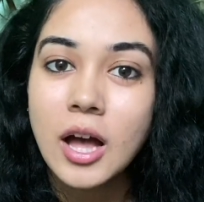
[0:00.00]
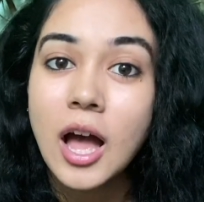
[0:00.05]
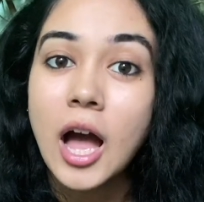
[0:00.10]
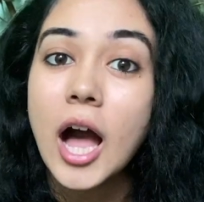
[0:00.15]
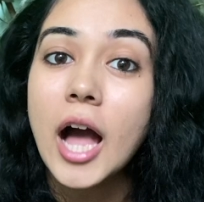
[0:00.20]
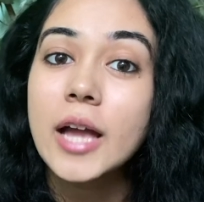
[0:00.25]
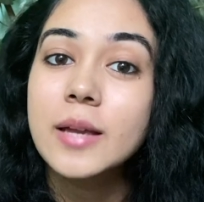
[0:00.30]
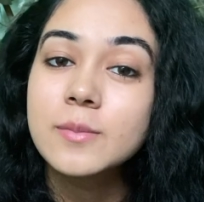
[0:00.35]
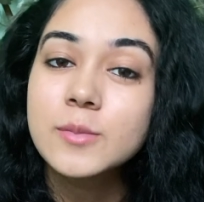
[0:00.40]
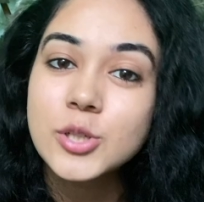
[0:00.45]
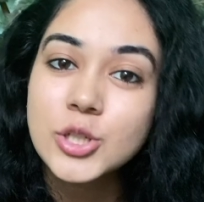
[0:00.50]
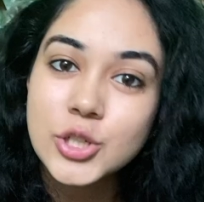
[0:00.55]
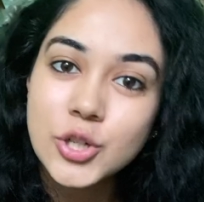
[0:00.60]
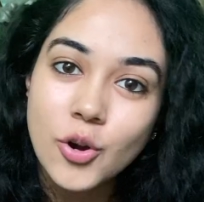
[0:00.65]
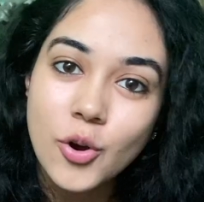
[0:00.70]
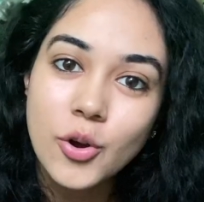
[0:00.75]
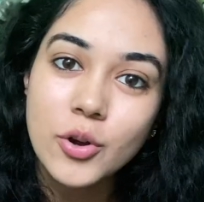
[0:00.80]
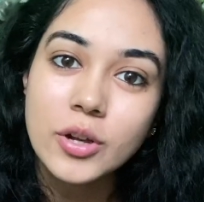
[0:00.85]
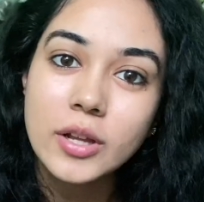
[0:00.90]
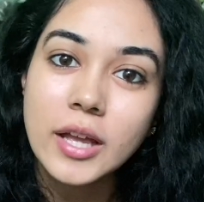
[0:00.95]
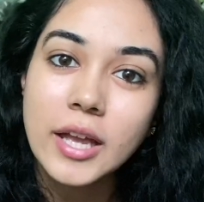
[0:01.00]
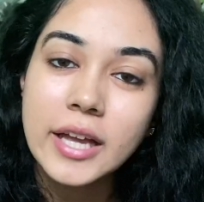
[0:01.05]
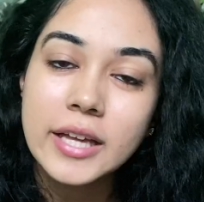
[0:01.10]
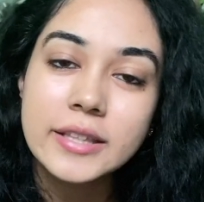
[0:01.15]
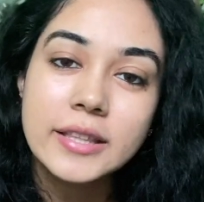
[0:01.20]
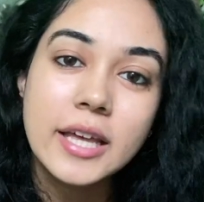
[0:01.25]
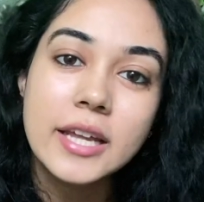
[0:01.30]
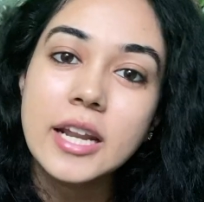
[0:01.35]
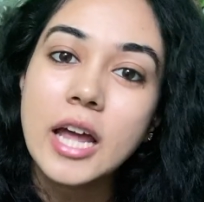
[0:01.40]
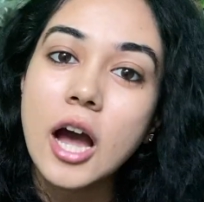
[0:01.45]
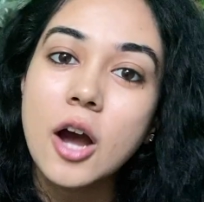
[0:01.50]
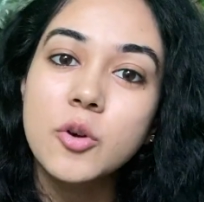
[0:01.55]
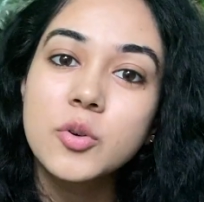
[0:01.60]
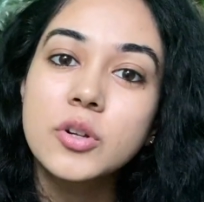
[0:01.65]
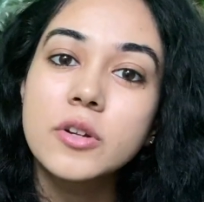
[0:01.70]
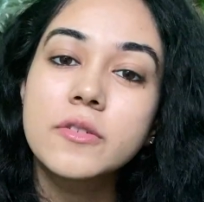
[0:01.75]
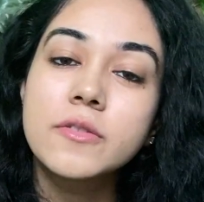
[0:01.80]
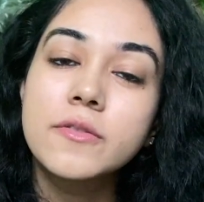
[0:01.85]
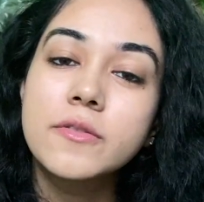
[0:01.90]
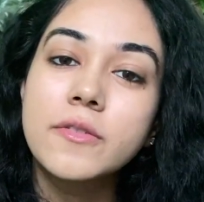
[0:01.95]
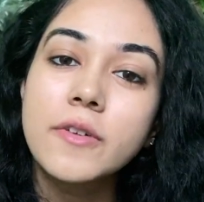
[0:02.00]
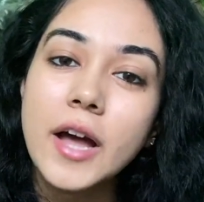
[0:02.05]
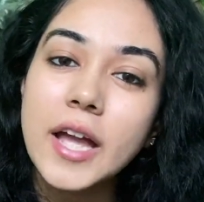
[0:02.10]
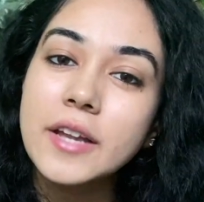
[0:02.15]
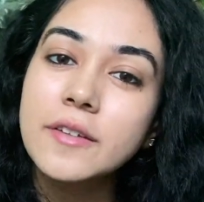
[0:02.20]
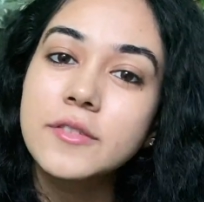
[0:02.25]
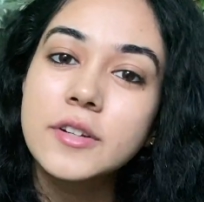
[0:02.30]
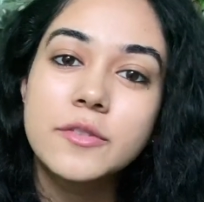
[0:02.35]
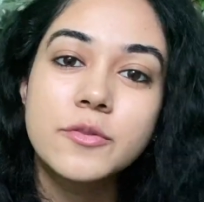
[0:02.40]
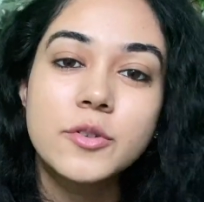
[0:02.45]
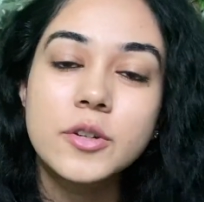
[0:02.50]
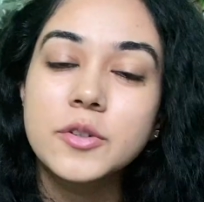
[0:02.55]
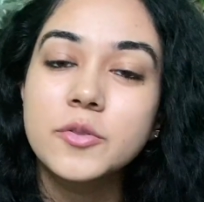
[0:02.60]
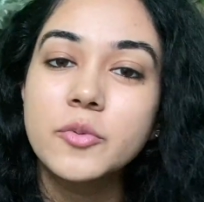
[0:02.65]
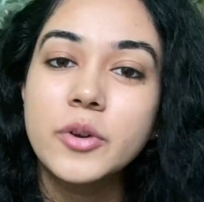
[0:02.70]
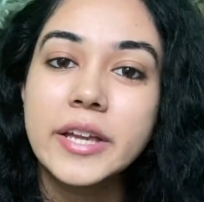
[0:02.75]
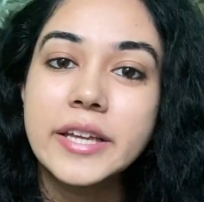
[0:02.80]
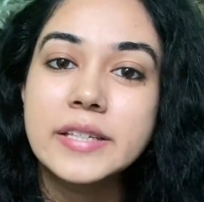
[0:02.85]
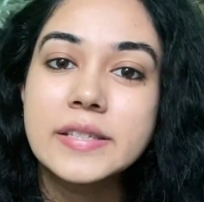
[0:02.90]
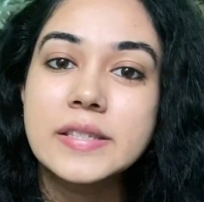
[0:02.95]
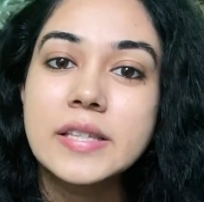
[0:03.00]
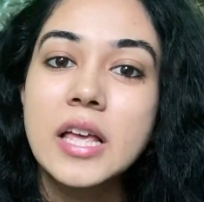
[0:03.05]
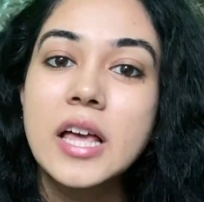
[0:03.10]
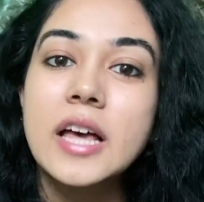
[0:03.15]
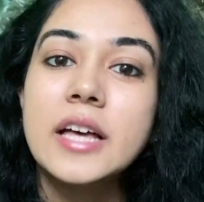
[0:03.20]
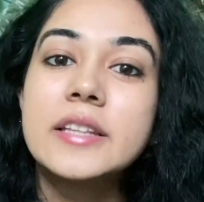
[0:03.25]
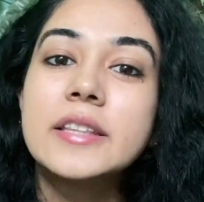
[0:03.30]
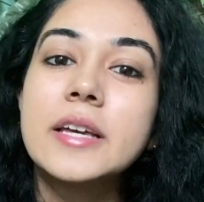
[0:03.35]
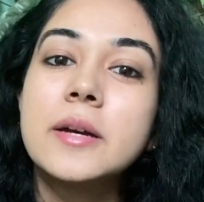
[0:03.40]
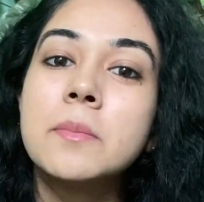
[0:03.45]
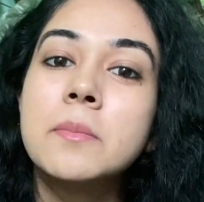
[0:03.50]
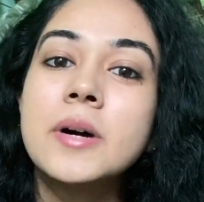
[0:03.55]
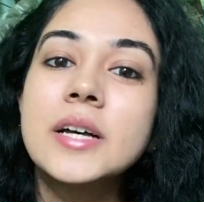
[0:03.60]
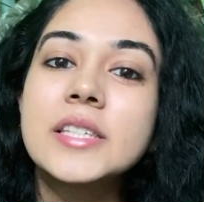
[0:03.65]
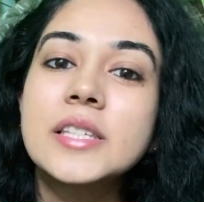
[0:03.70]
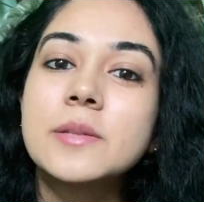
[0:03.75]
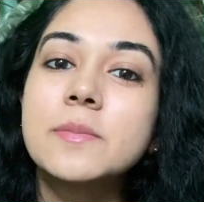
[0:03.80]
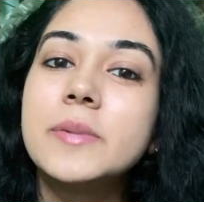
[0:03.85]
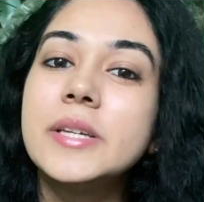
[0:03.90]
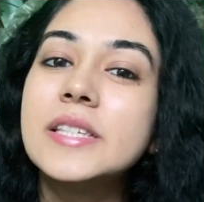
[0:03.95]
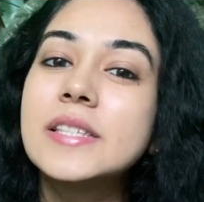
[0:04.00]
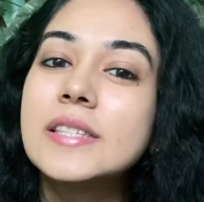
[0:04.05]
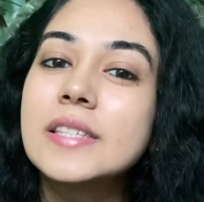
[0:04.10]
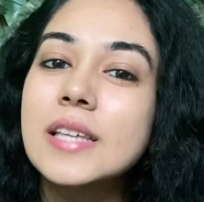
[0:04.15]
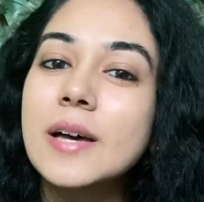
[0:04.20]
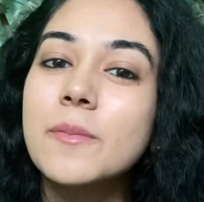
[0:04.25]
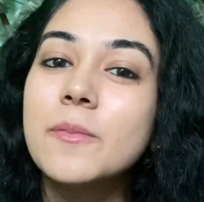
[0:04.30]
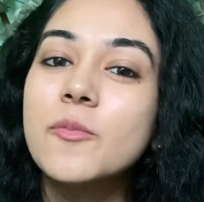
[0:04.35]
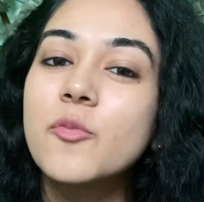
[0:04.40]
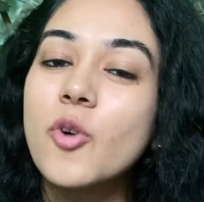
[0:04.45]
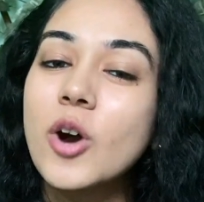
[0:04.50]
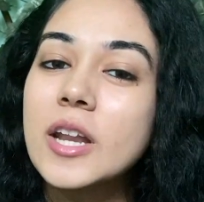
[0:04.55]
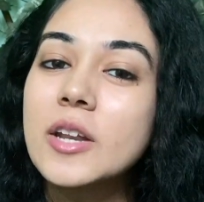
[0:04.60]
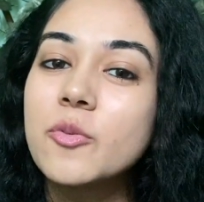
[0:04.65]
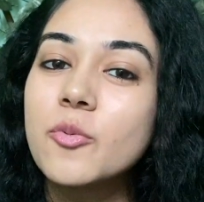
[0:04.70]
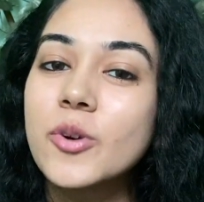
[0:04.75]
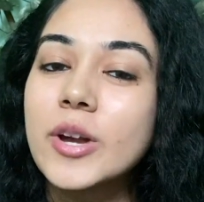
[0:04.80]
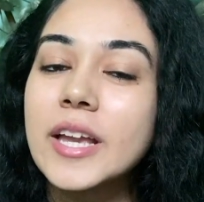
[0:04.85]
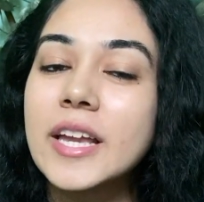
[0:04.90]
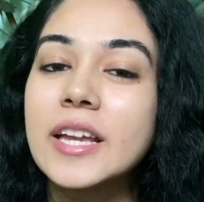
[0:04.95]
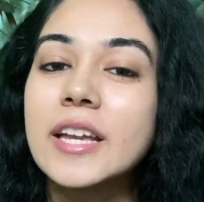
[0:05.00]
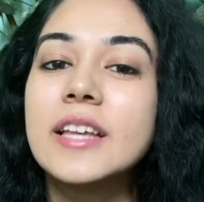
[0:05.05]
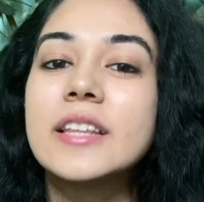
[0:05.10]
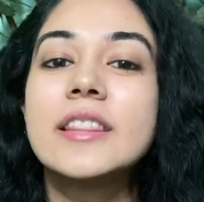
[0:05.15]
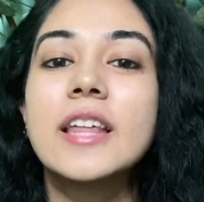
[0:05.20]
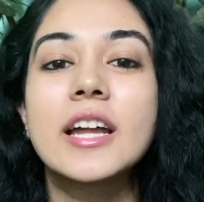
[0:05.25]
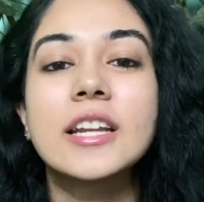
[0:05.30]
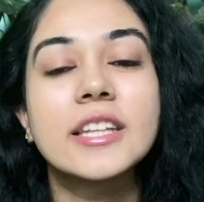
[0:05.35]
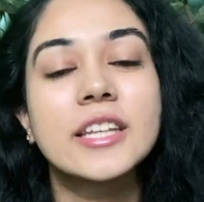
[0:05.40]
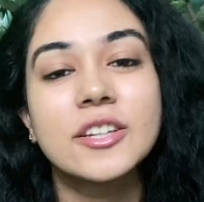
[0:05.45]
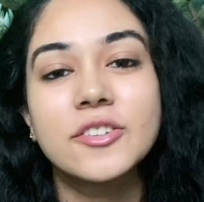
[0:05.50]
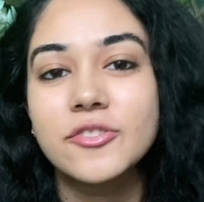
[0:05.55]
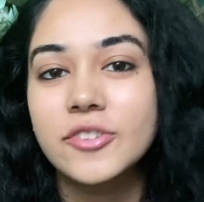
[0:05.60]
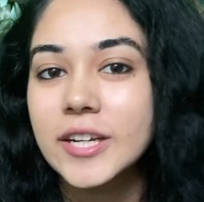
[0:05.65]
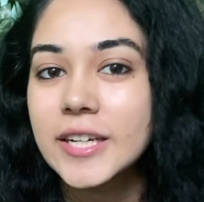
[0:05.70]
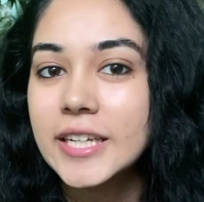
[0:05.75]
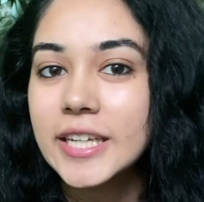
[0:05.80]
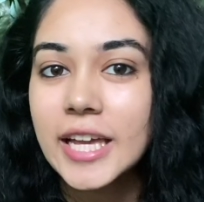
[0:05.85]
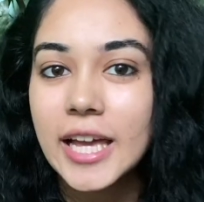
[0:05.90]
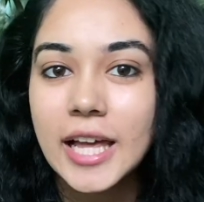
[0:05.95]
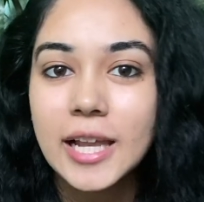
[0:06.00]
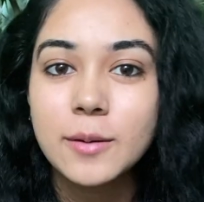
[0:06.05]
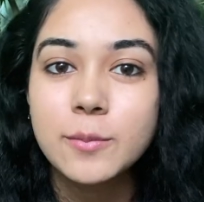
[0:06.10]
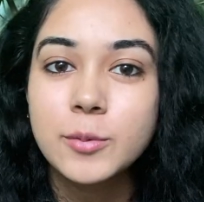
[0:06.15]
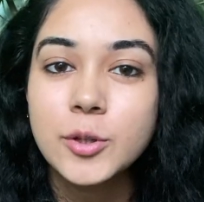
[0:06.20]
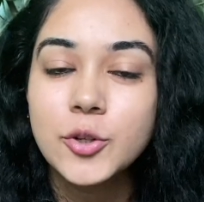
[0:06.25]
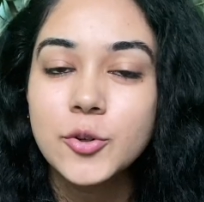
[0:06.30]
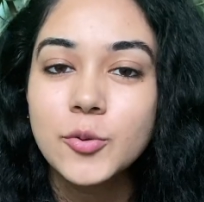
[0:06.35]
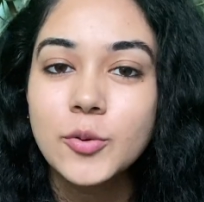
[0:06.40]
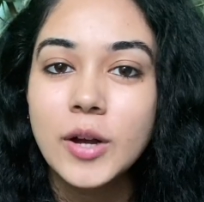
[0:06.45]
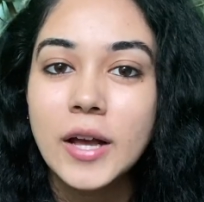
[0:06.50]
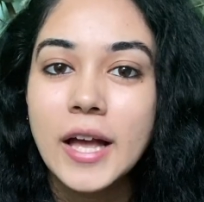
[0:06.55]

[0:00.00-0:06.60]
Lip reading: I'm sure that out of 5 different ways, there must be some one way that can really help you,